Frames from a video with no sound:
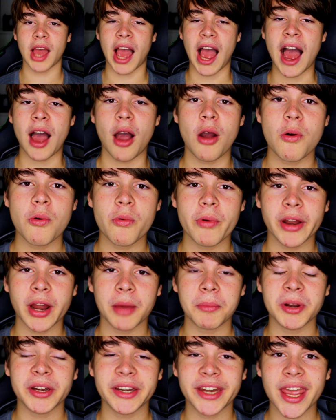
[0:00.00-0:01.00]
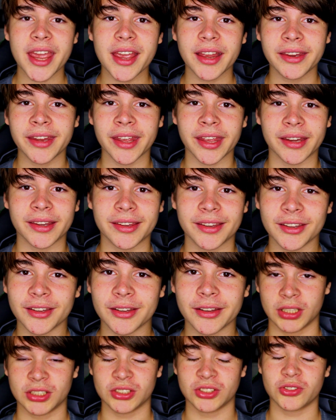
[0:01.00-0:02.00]
How when I'm addicted?
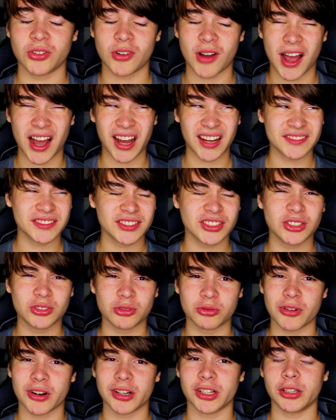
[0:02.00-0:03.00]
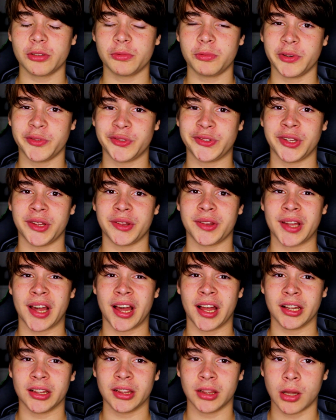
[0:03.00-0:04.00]
So I've struggled with this
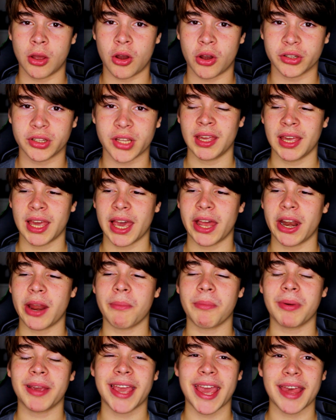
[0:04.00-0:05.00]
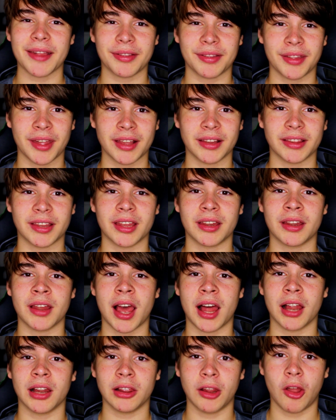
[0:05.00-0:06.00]
a lot. And I'm guessing that
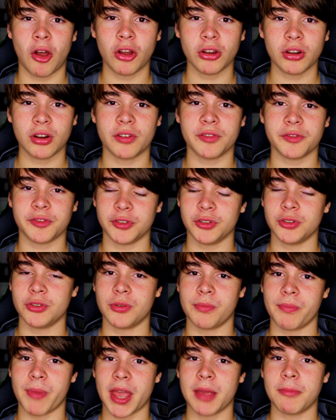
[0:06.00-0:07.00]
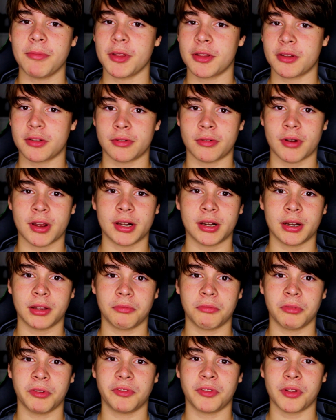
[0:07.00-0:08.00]
a lot of you may be
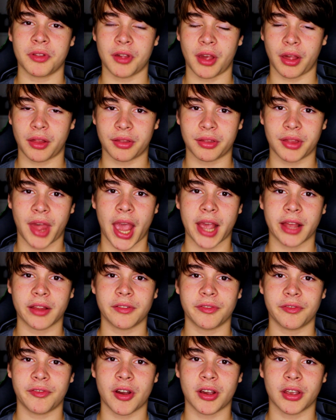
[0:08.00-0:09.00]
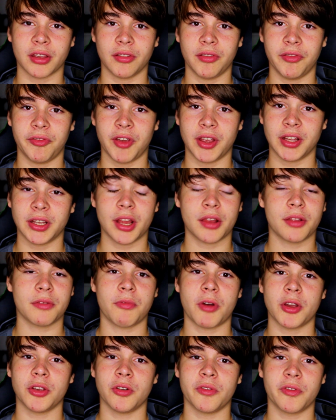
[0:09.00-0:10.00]
struggling with this exact fucking thing. That's
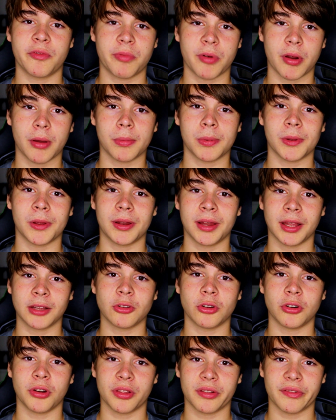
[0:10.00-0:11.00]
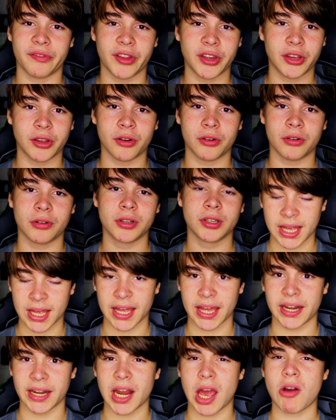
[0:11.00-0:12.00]
why you've probably clicked on this video.
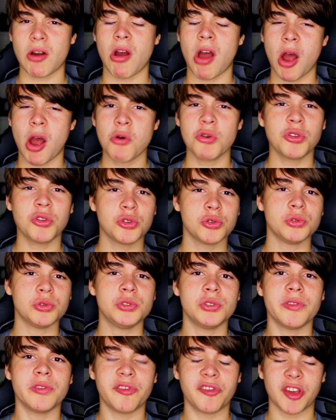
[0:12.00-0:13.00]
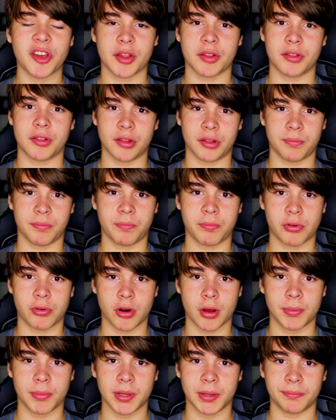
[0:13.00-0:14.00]
And now how do you fix this
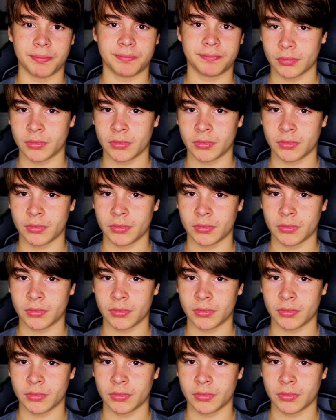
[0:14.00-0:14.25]
problem?